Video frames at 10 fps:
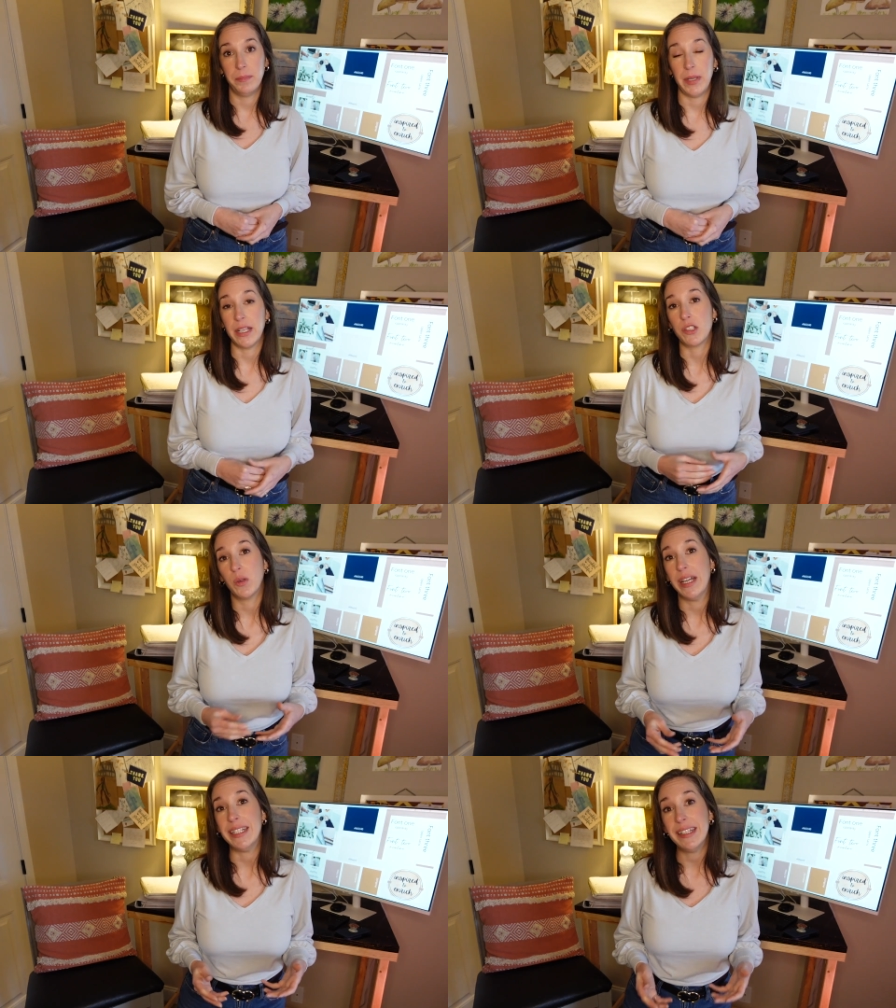because
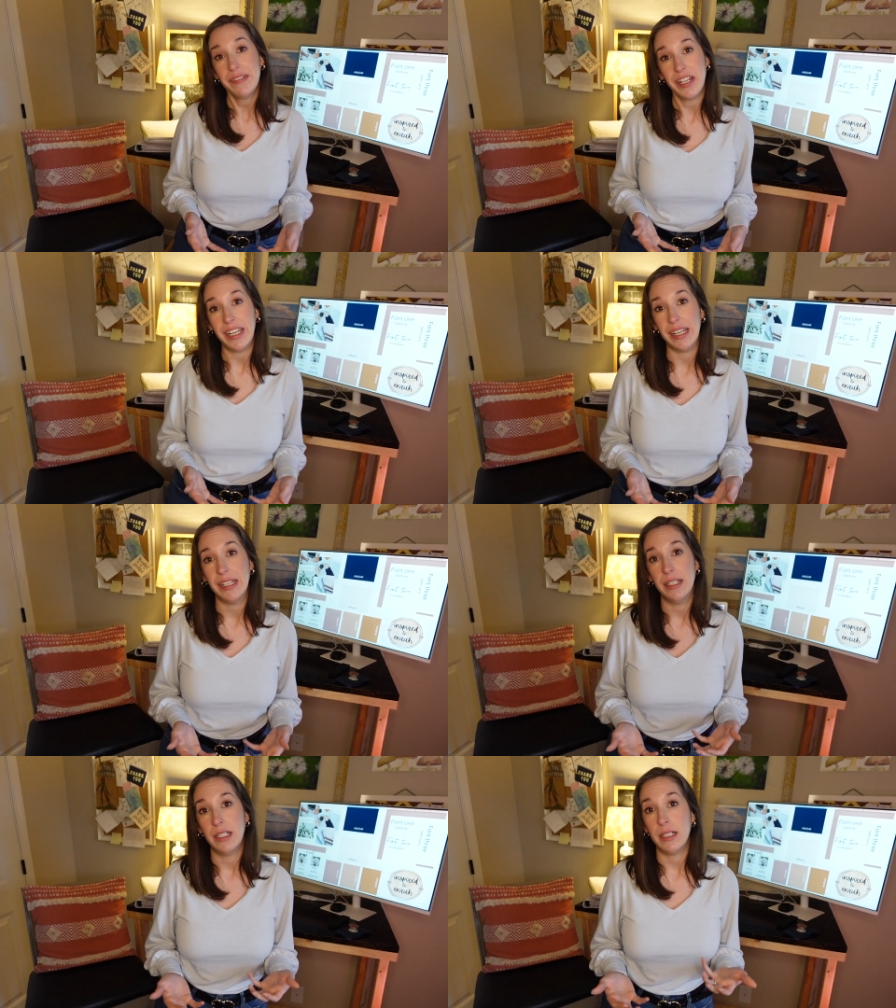creativity
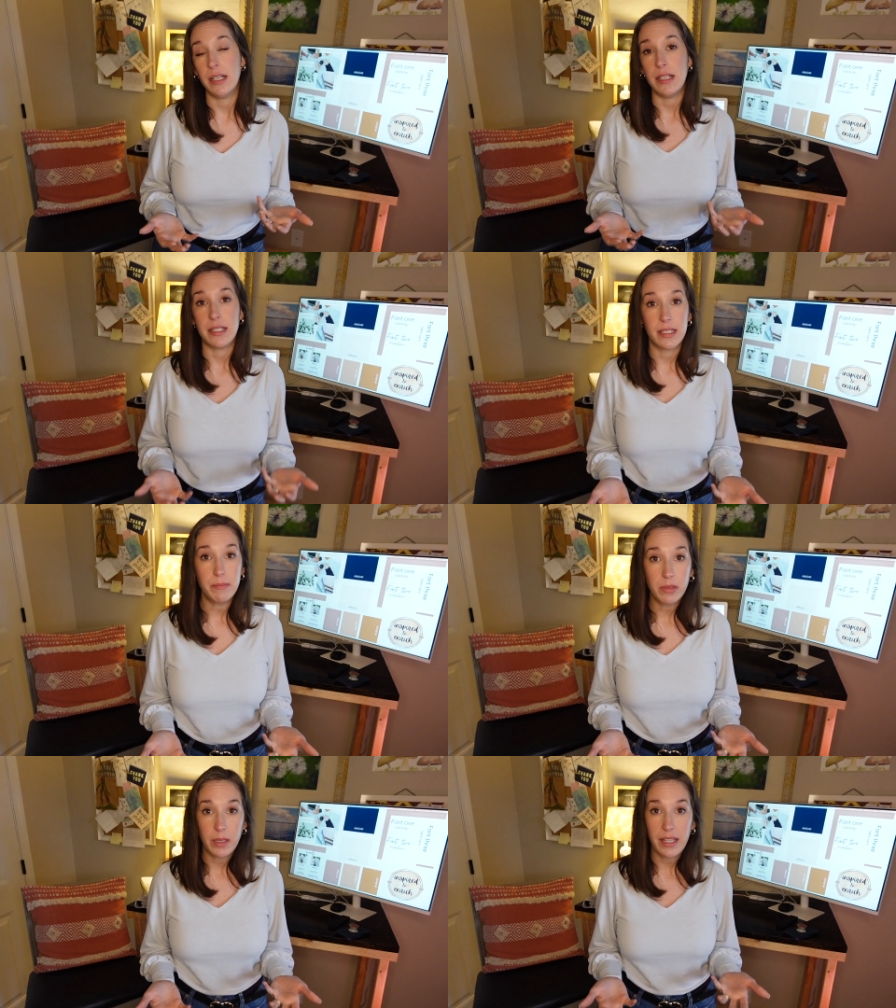is
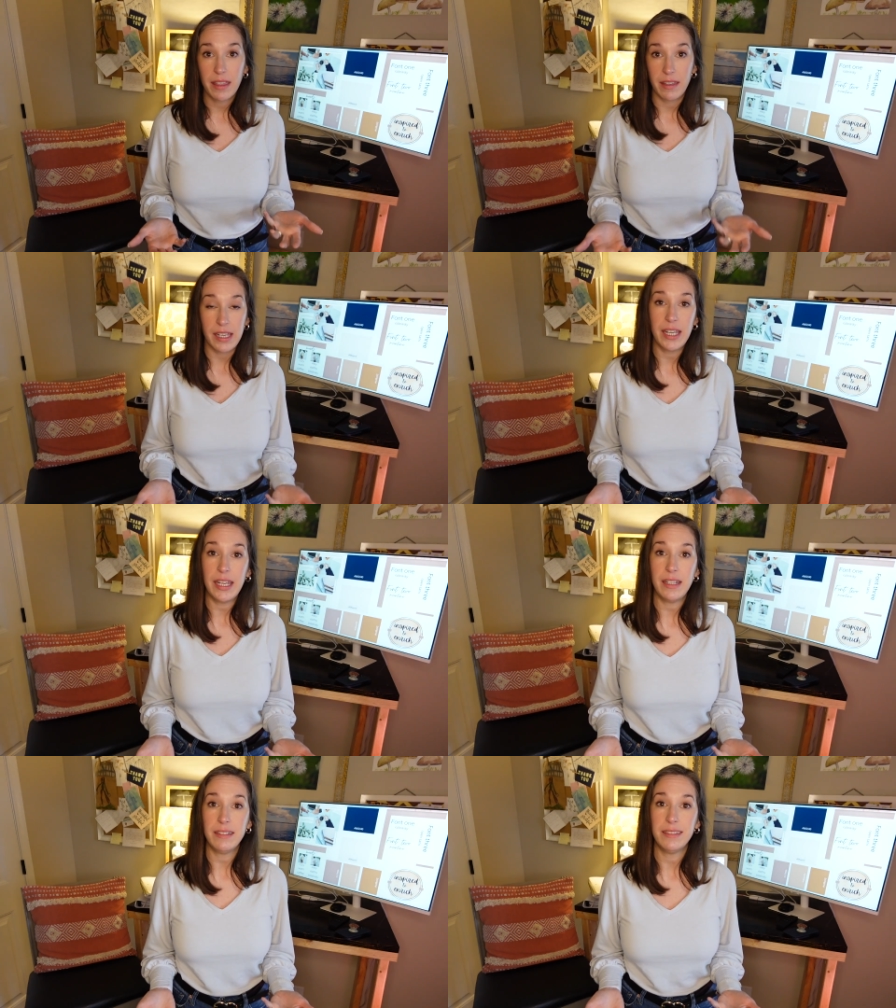simply
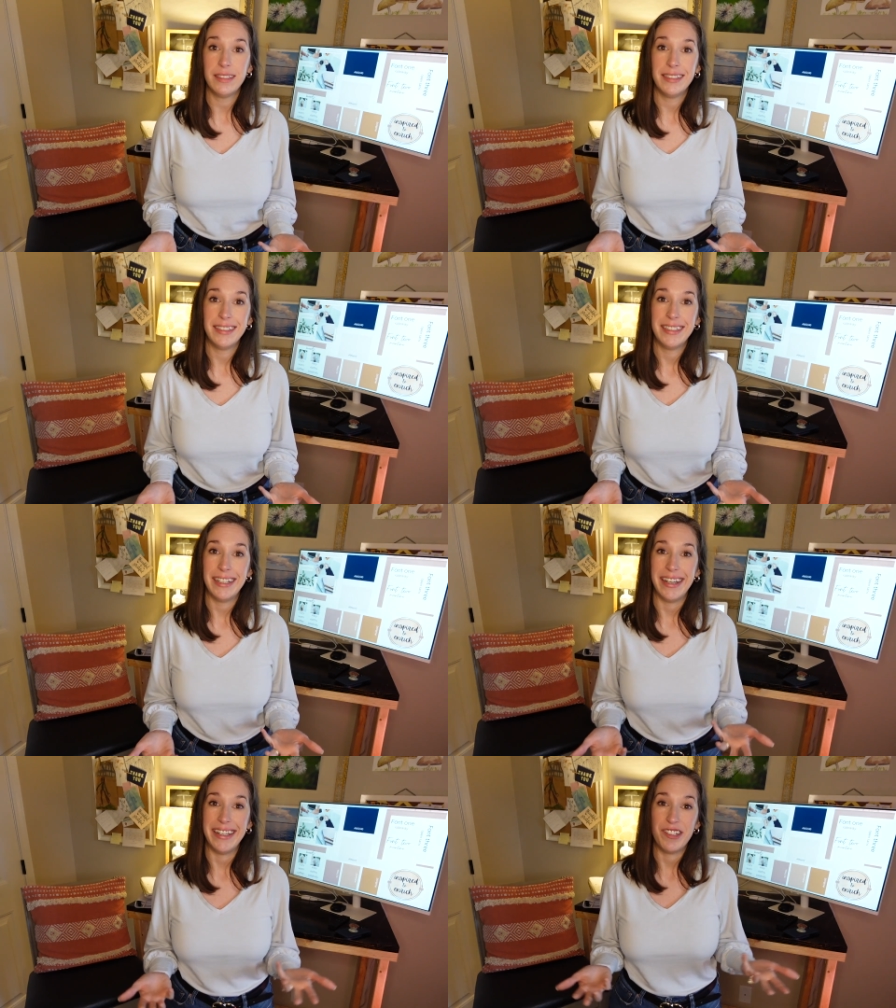thinking
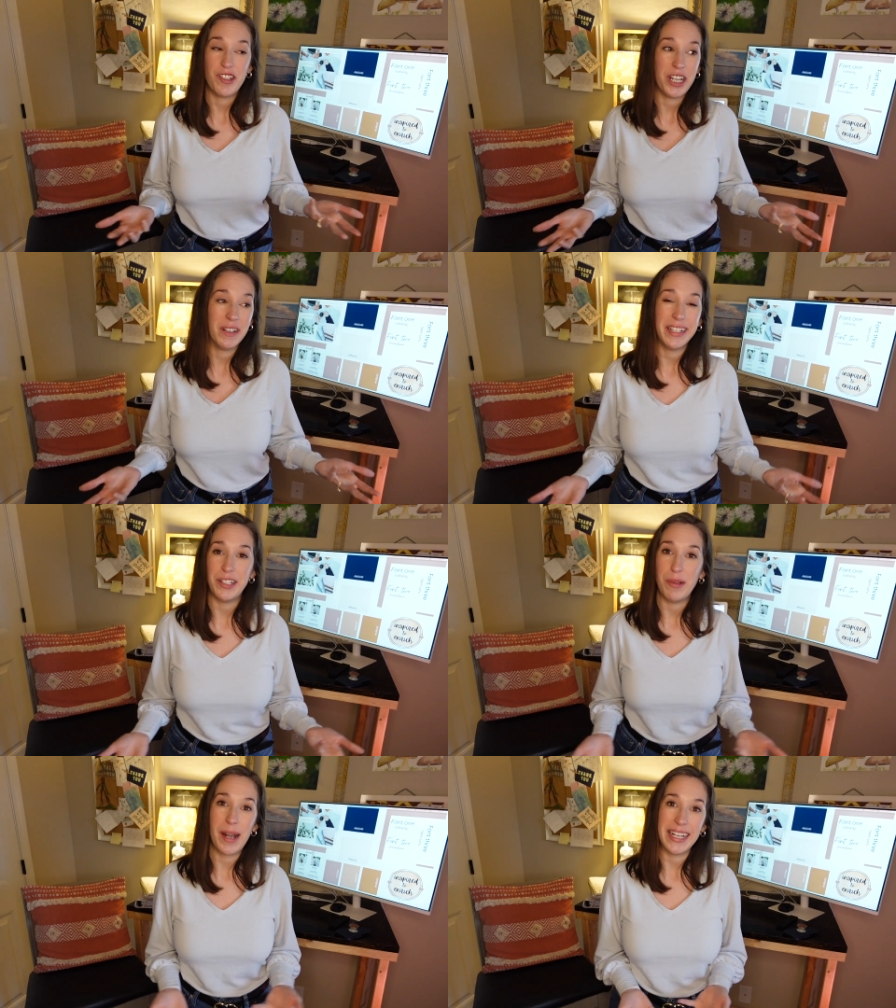and sharing
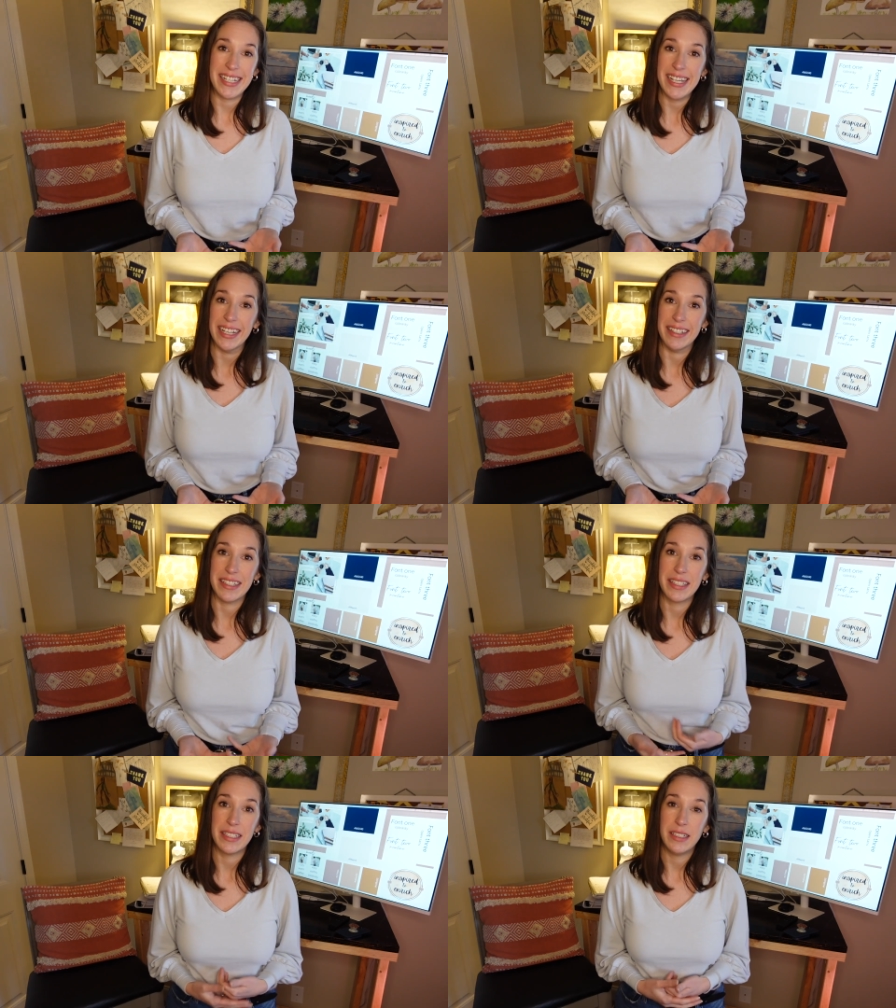new
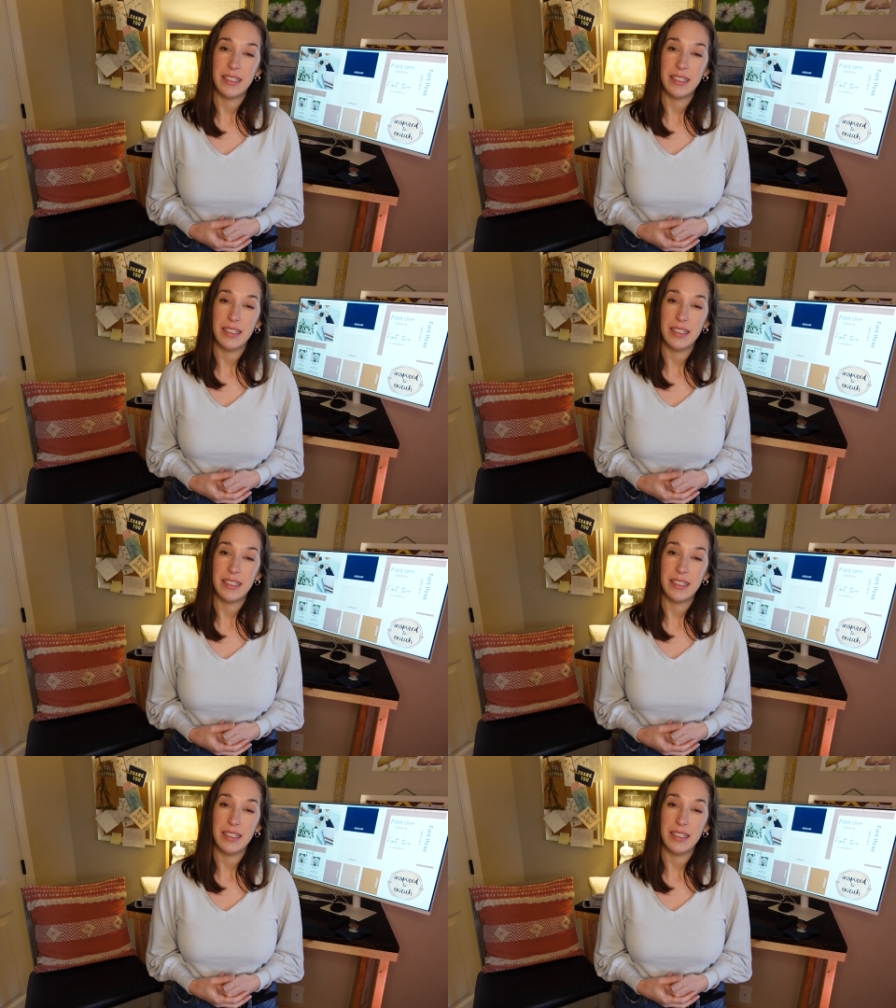ideas.